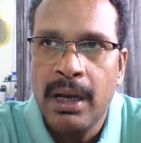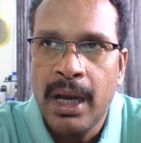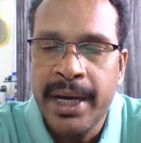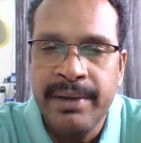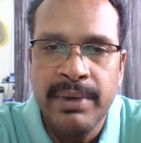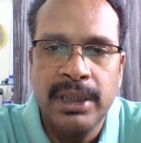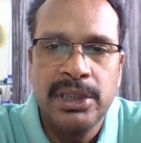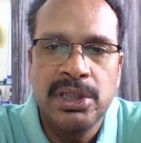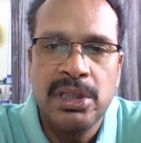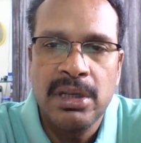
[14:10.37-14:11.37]

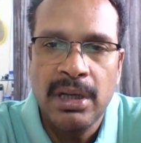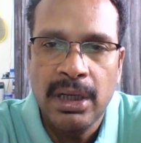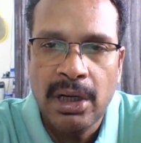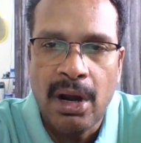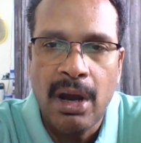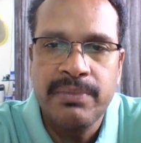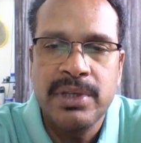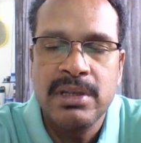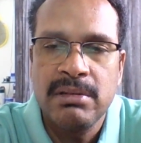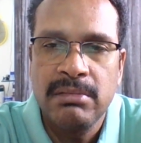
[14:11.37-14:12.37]
animals,
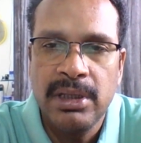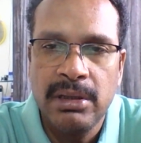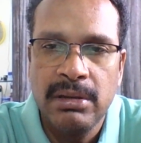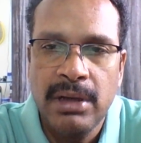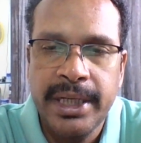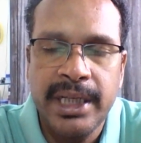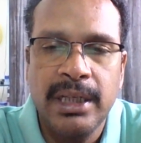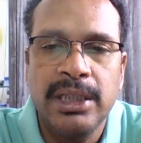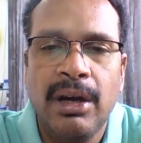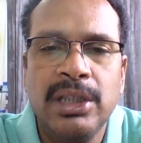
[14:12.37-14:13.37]
crops, you know,
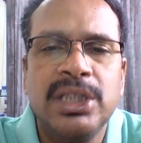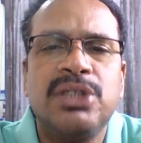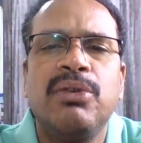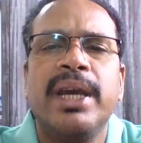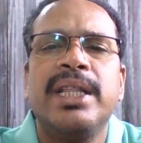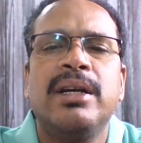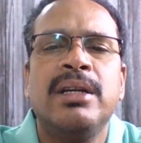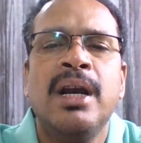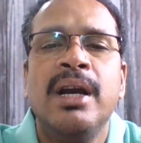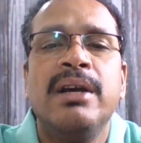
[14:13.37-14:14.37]
horticulture, all this together,
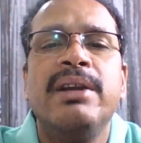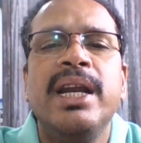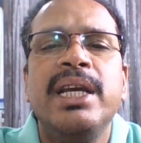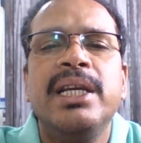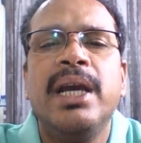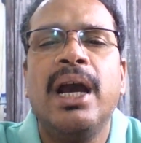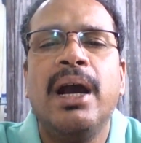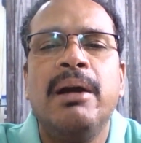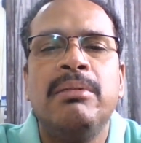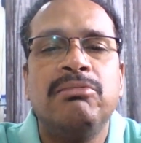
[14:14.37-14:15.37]
really
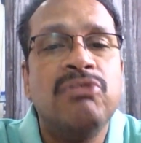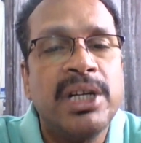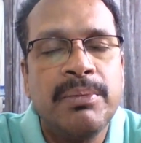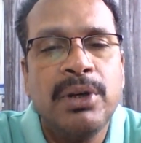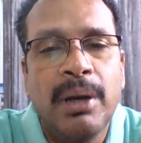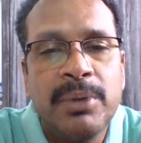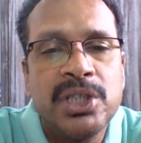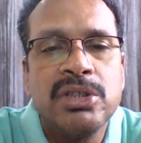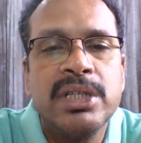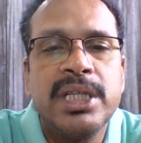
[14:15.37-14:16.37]
a wonderful
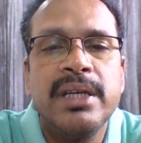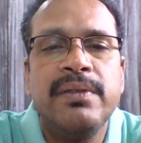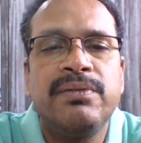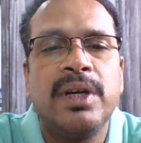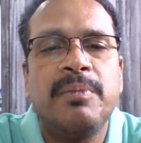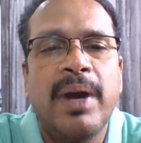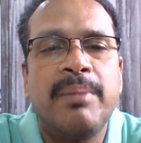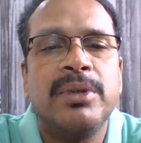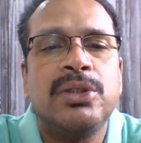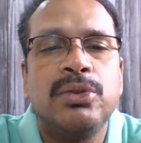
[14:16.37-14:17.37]
opportunity for
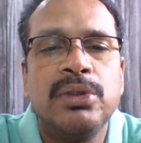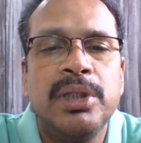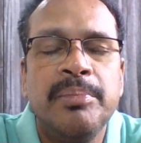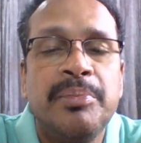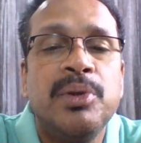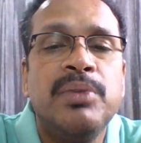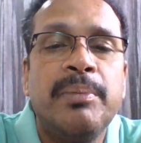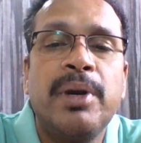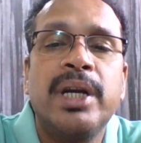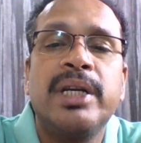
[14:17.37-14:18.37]
farmers to improve the
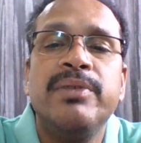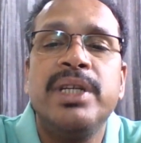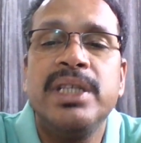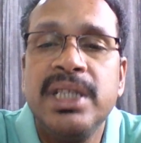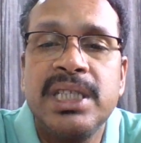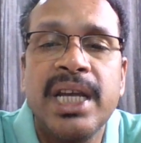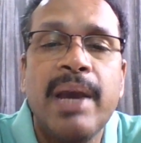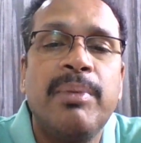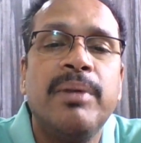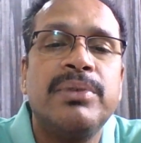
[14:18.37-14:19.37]
productivity, this
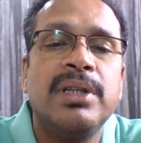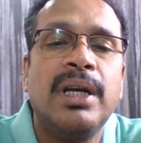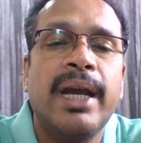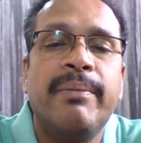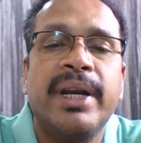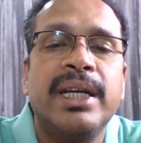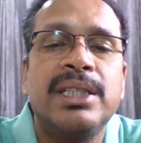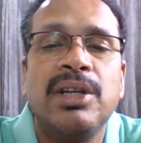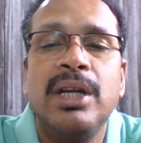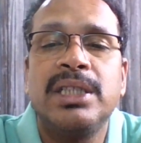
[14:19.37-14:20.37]
type of salt affected
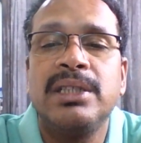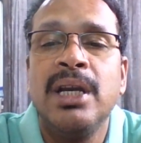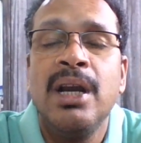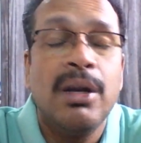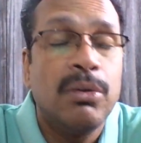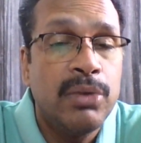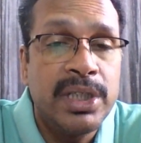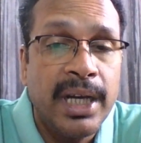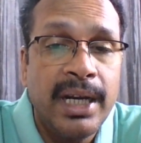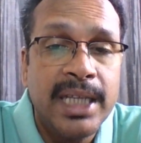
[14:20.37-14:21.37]
soils,
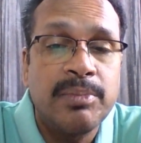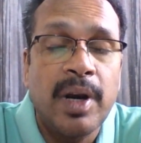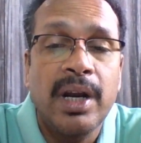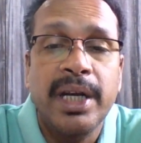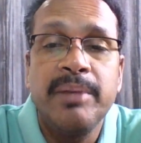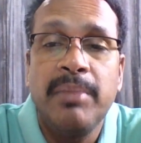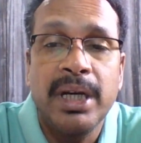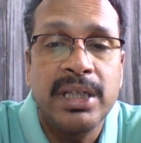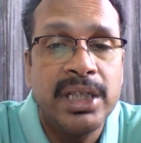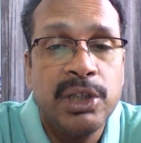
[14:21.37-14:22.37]
which are less productive,
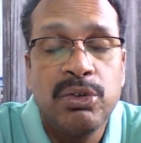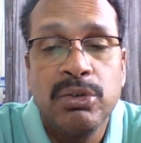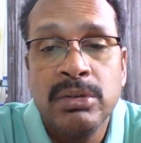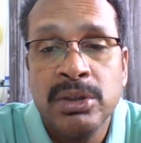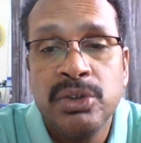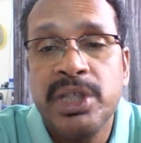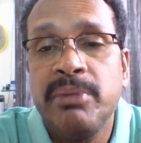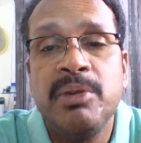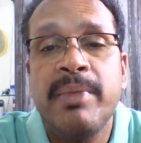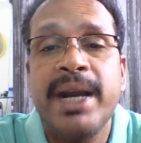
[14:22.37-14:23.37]
but due to
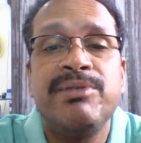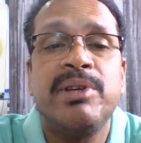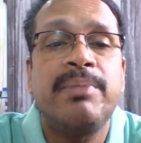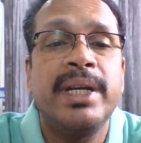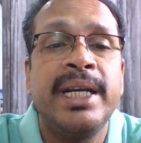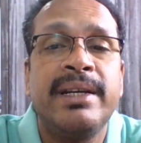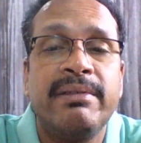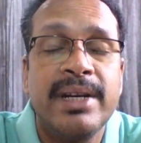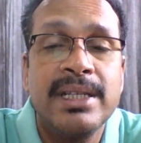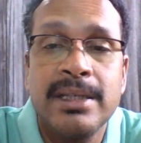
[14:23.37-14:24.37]
suitable management
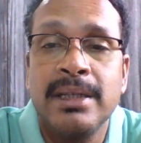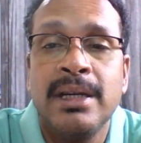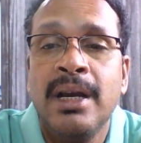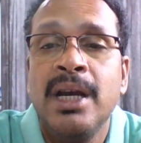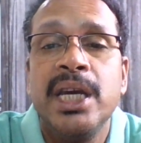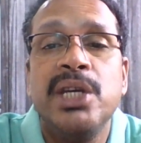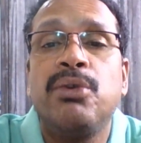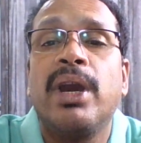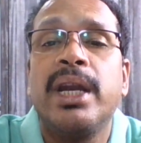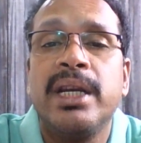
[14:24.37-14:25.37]
intervention, you
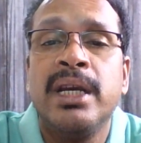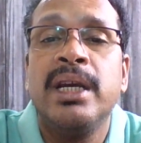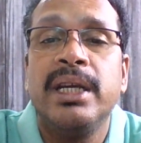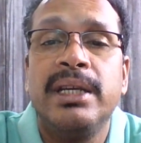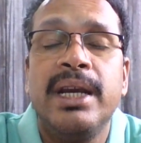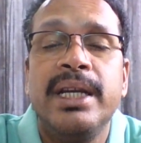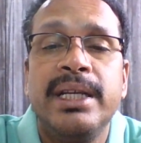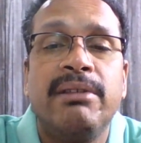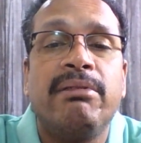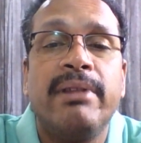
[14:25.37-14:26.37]
can really
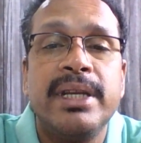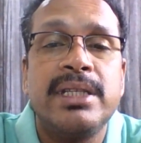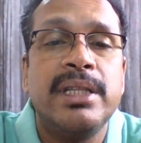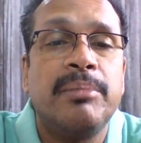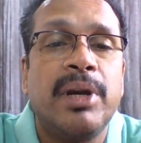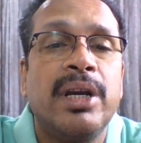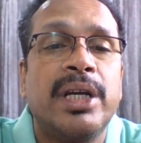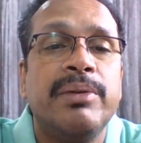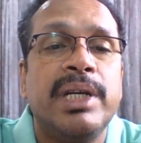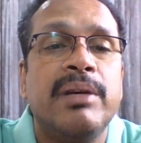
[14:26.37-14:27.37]
increase the
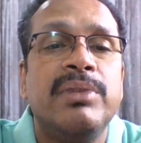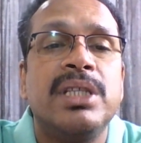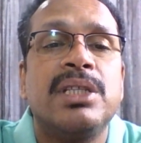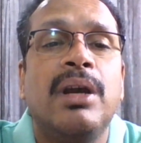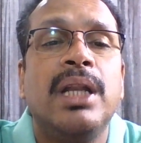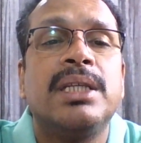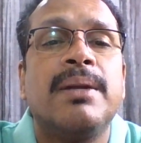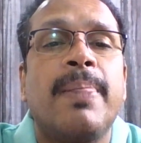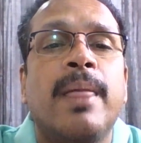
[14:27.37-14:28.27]
productivity of these soils.